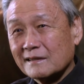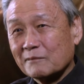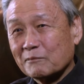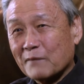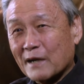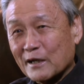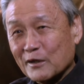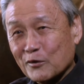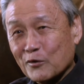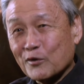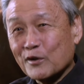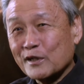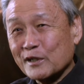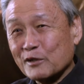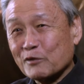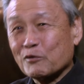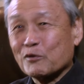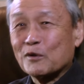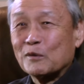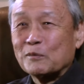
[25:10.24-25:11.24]
minority
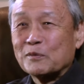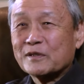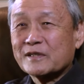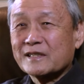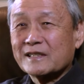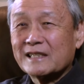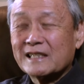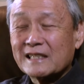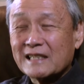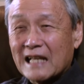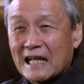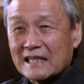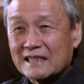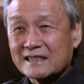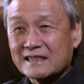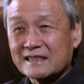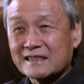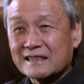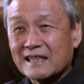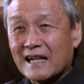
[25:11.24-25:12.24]
groups in that
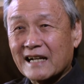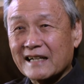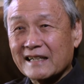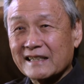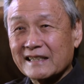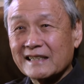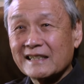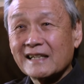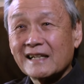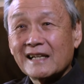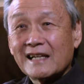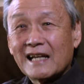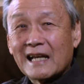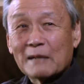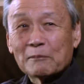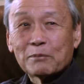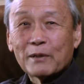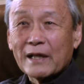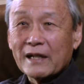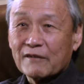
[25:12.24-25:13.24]
society
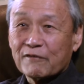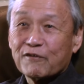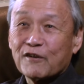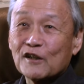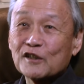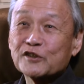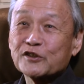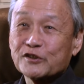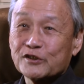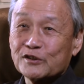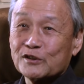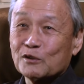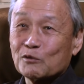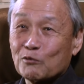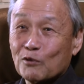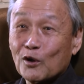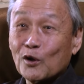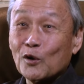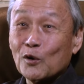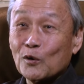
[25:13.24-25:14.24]
and played a functional
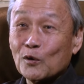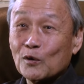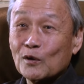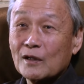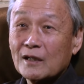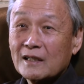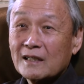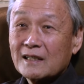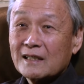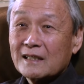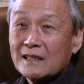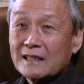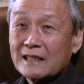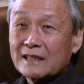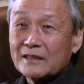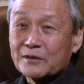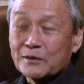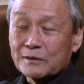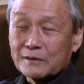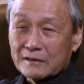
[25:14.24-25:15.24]
role
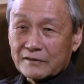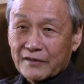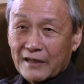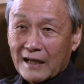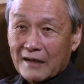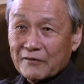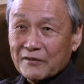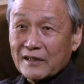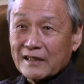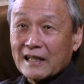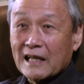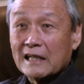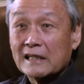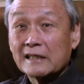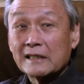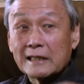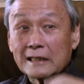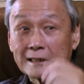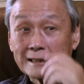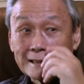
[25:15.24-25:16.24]
in terms of having that
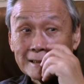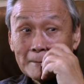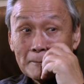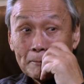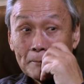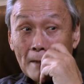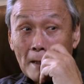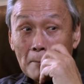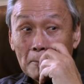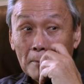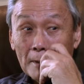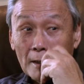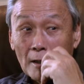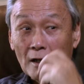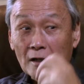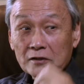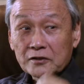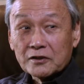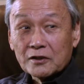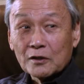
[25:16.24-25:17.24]
niche. But
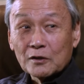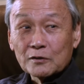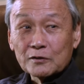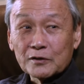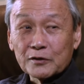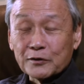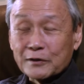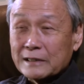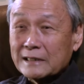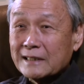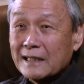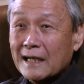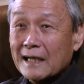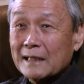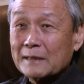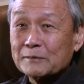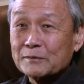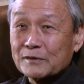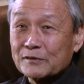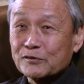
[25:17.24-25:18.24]
also during
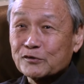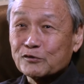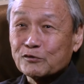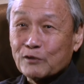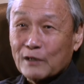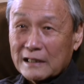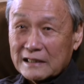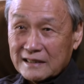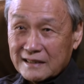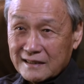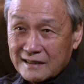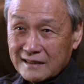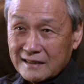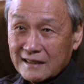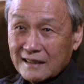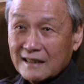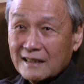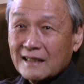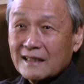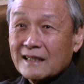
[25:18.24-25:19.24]
times of stress,
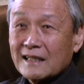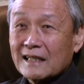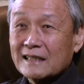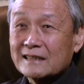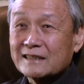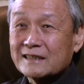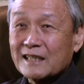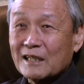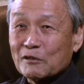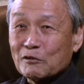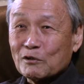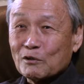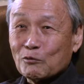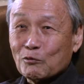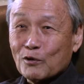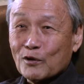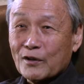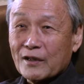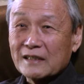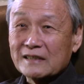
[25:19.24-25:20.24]
et cetera,
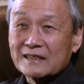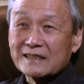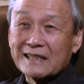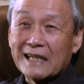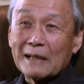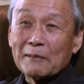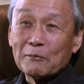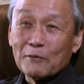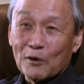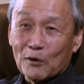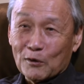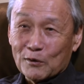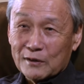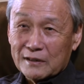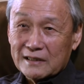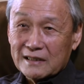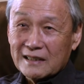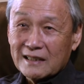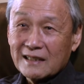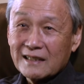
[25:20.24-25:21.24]
were then
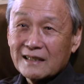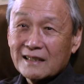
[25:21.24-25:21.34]
scapegoated